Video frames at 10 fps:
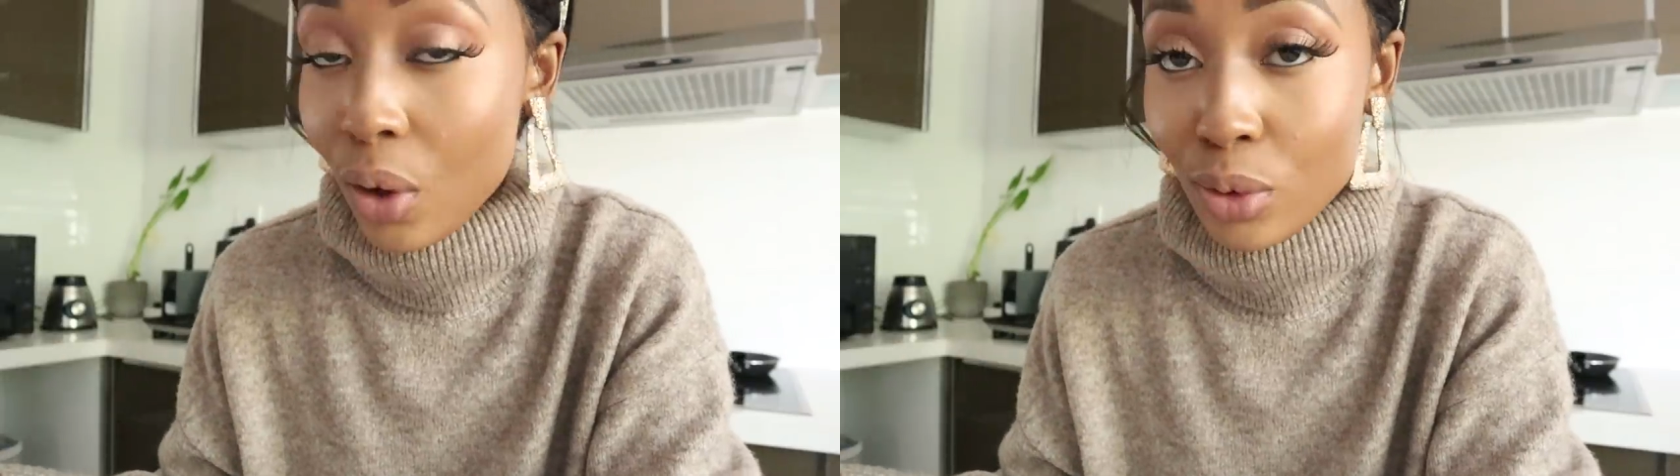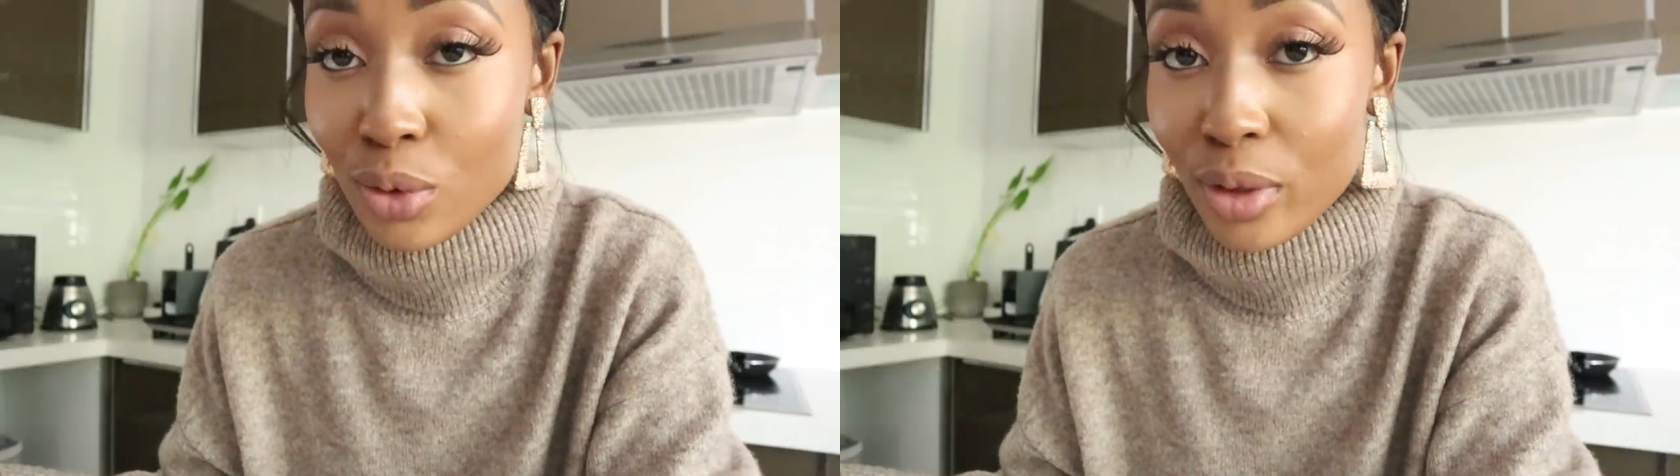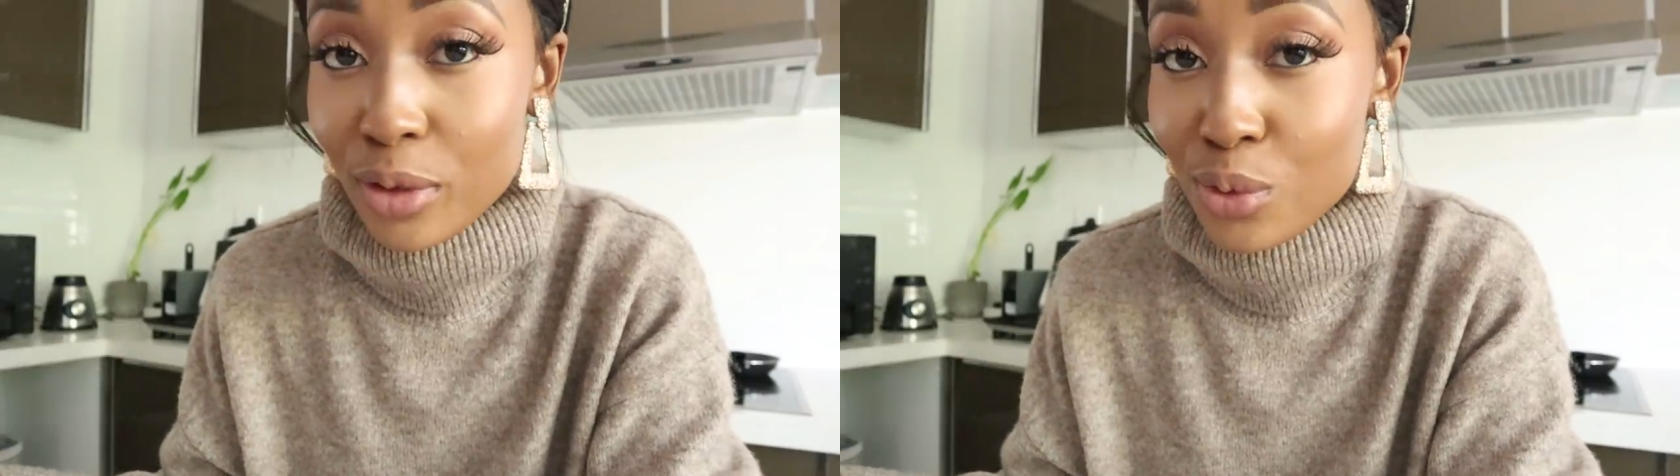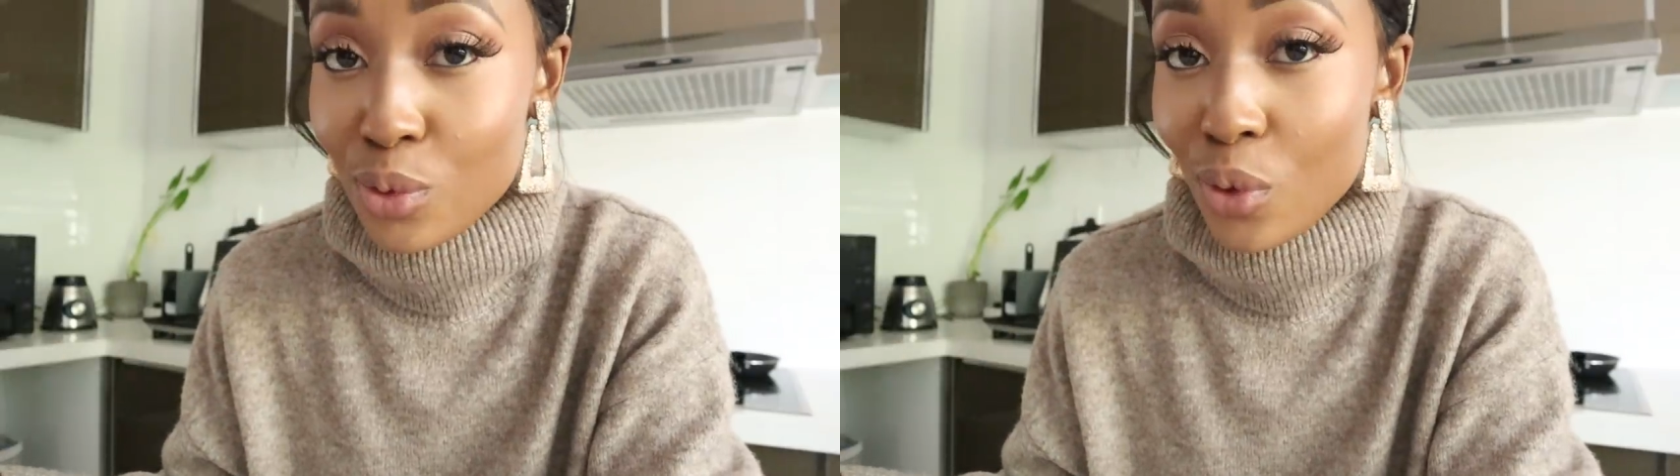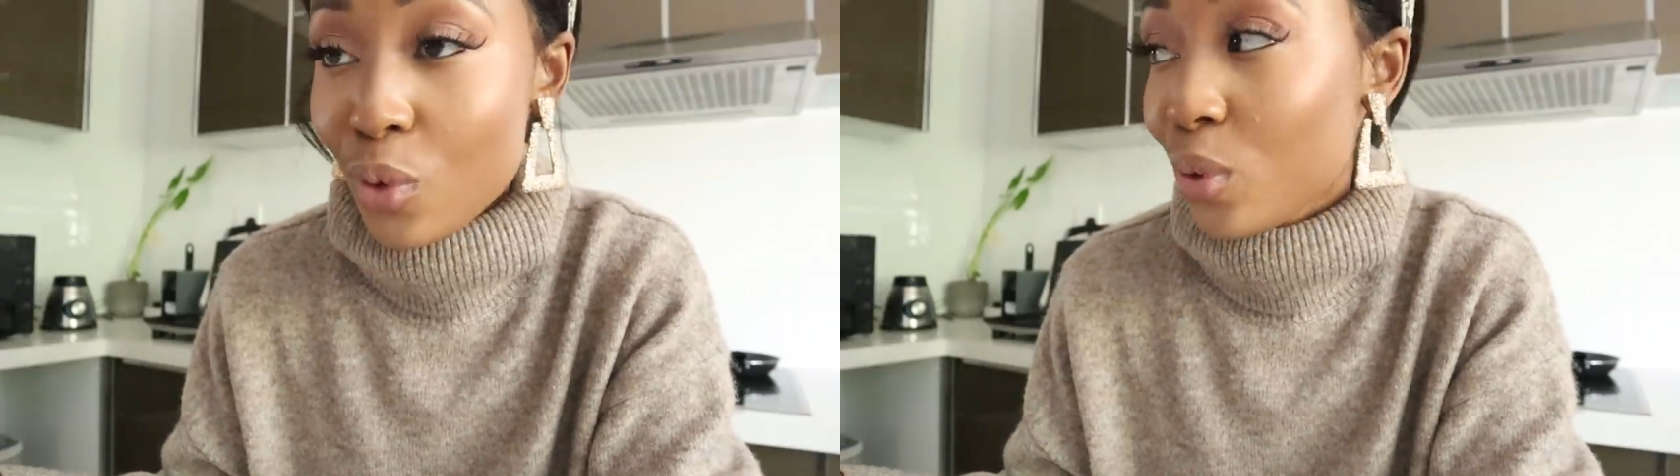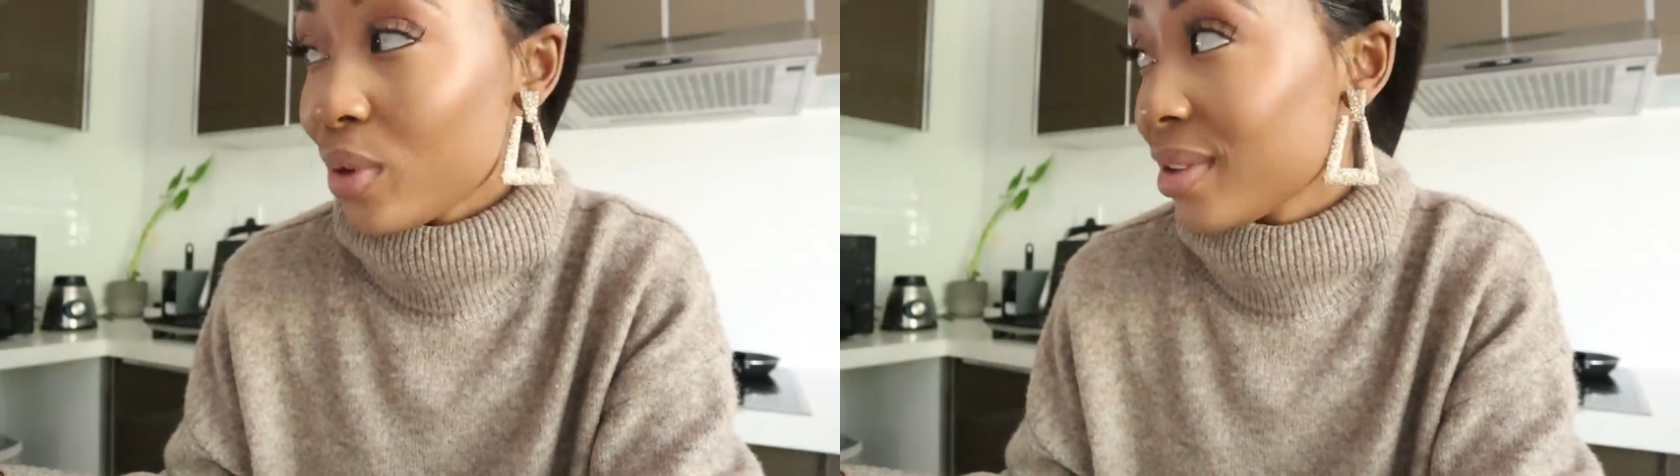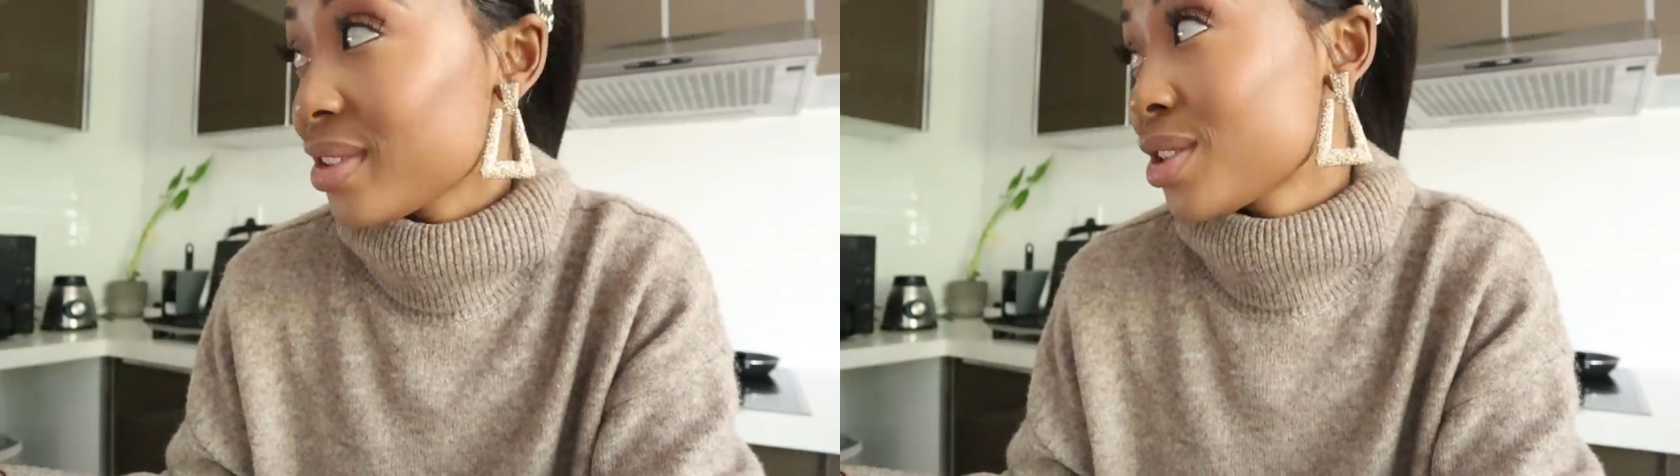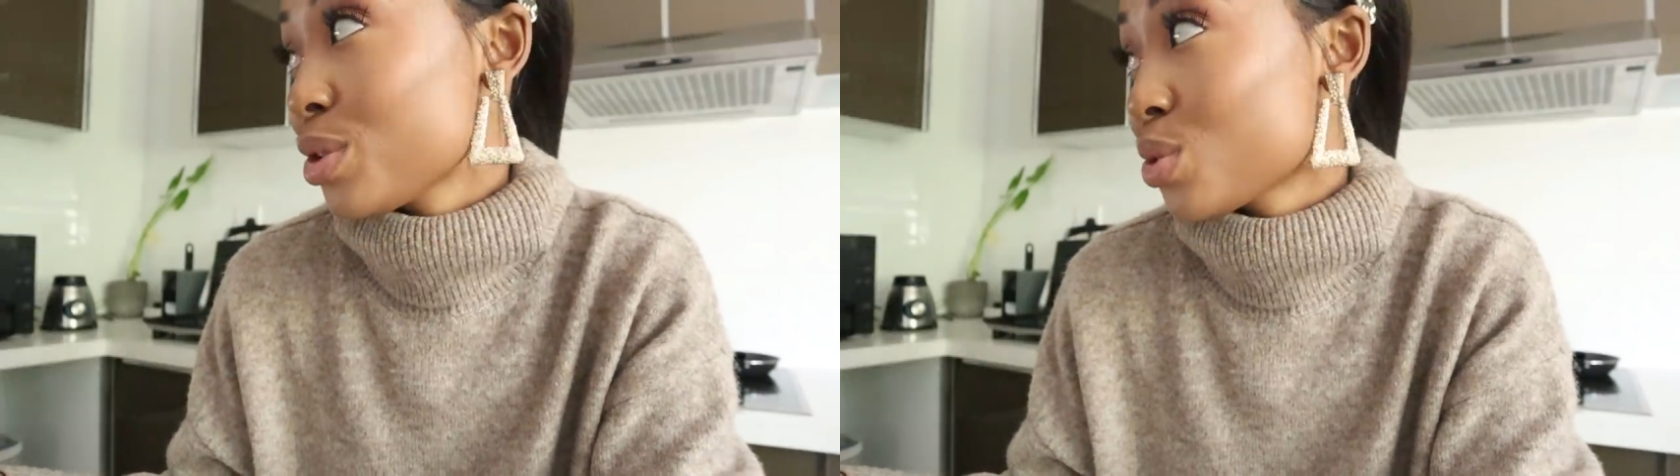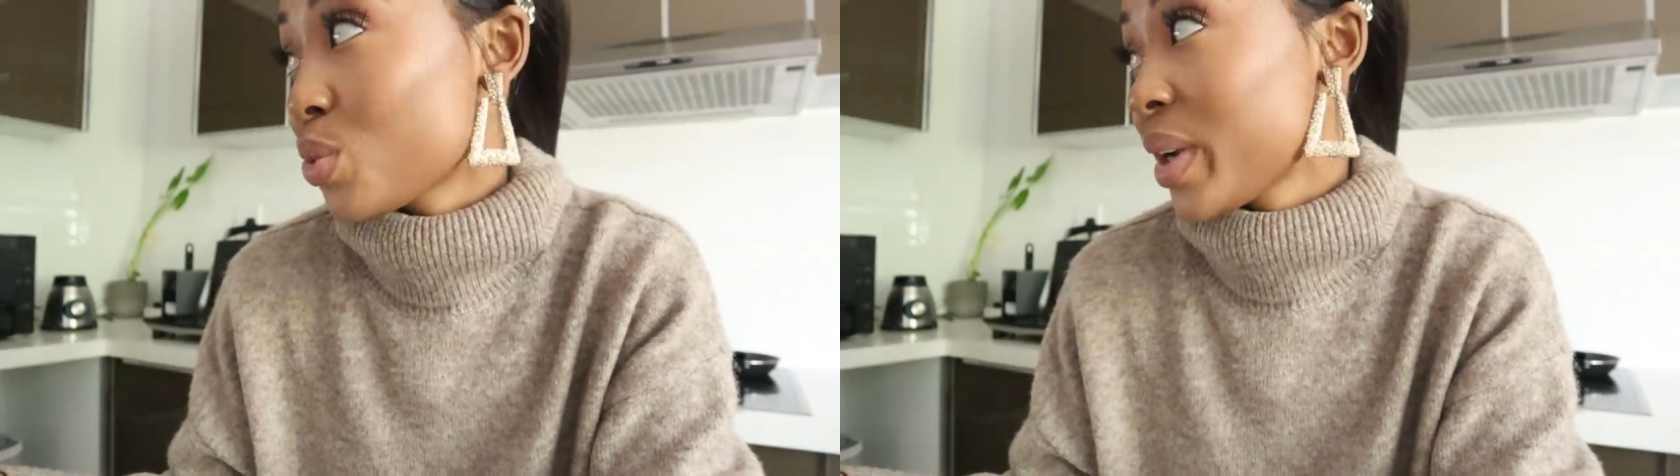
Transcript: Also, Leroux just